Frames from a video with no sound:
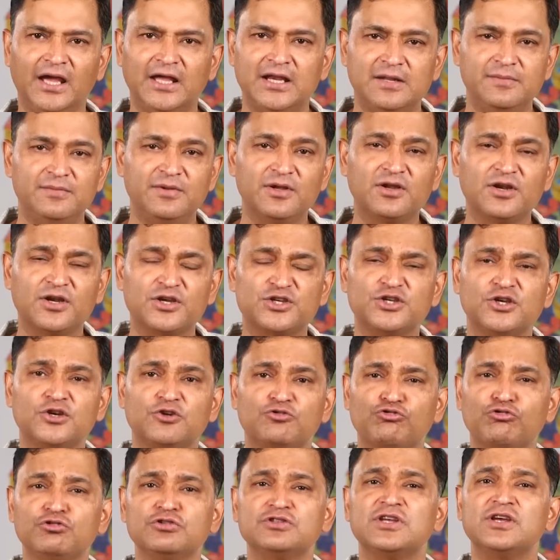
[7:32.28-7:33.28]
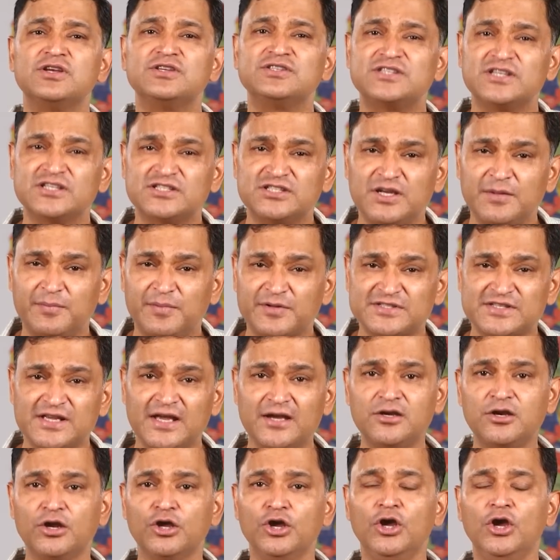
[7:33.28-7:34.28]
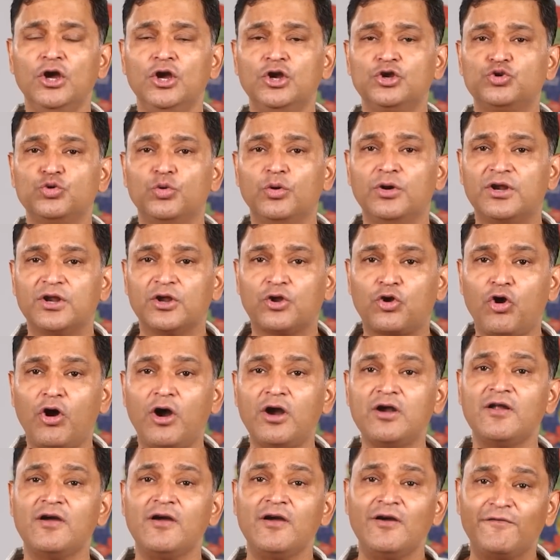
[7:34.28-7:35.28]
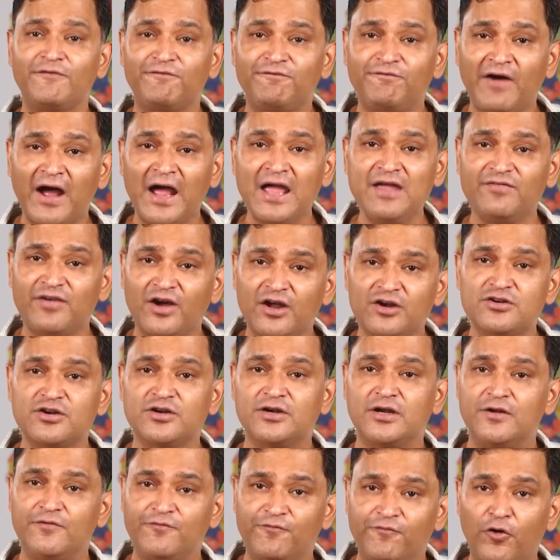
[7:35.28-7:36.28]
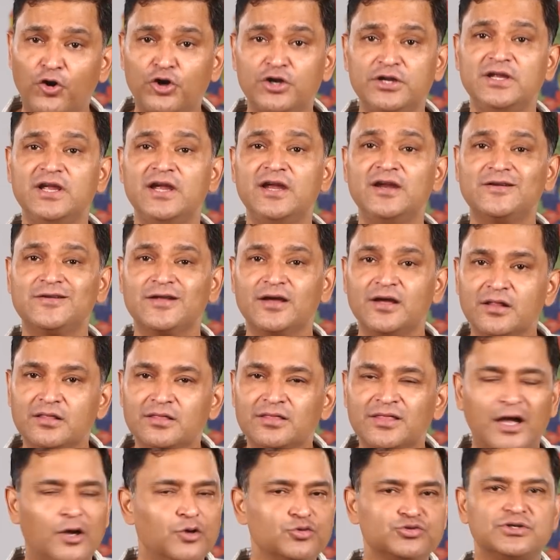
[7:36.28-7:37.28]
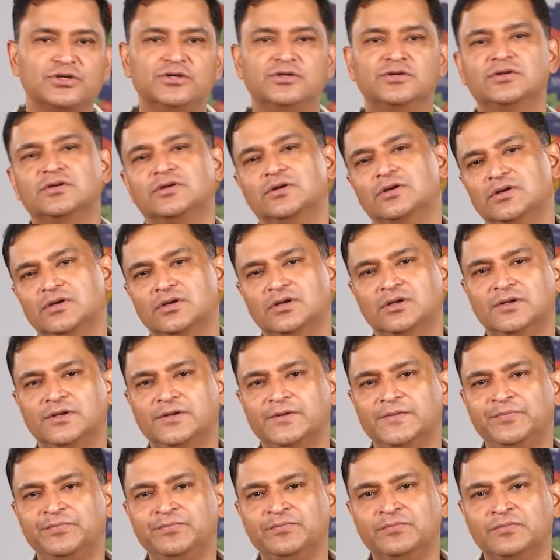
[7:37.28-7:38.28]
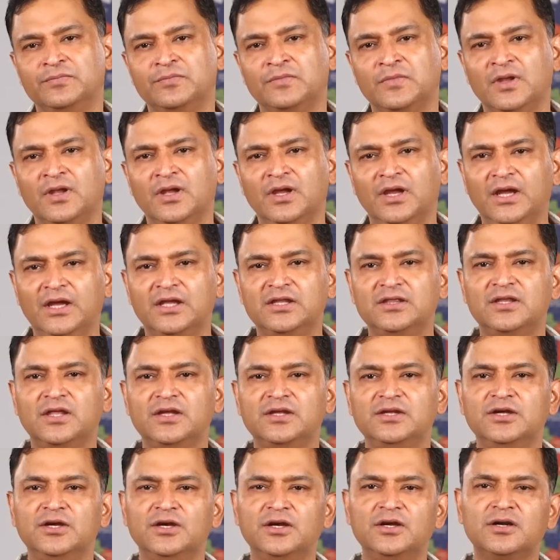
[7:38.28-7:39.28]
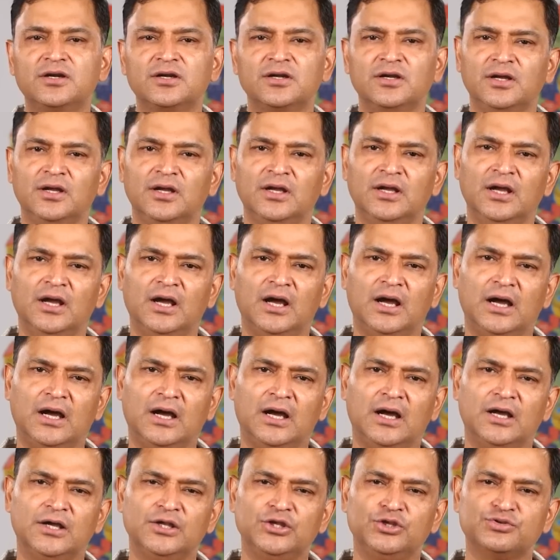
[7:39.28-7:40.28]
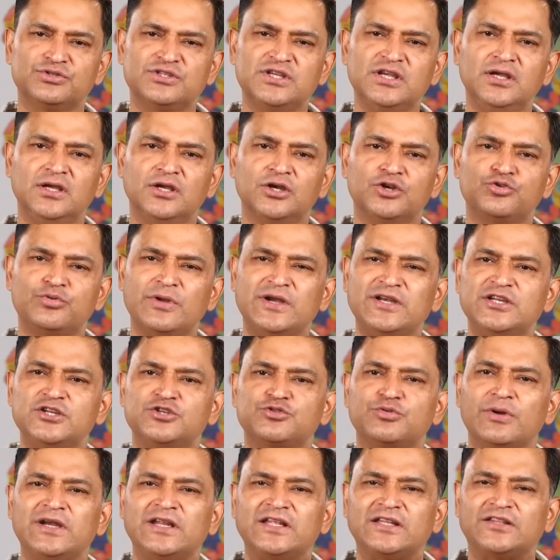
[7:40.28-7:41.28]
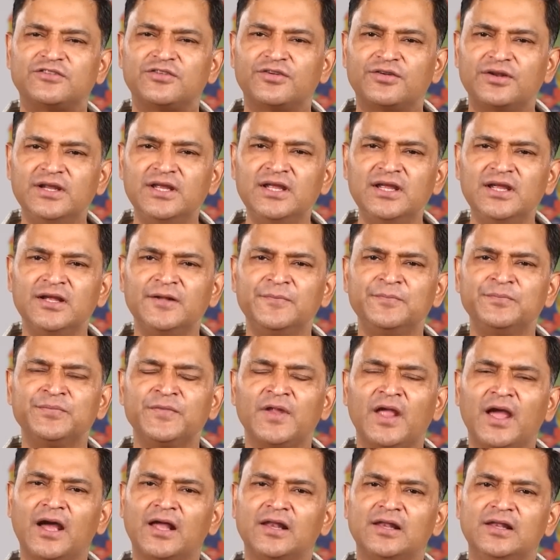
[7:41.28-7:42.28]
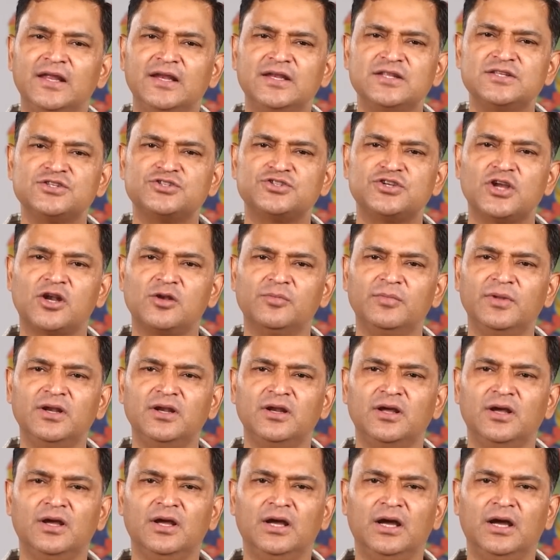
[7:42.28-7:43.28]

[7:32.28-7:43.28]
and immigration rose 60% to a record 548,000 in the year, 2023. And ladies and gentlemen,